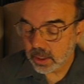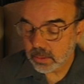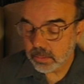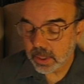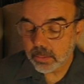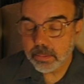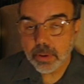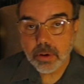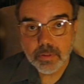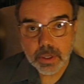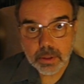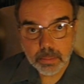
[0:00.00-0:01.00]
It made a
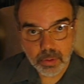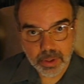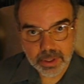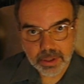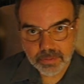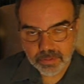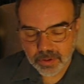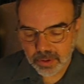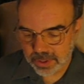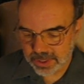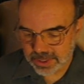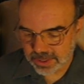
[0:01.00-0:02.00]
perfect point of
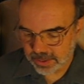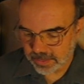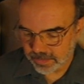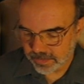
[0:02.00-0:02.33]
focus.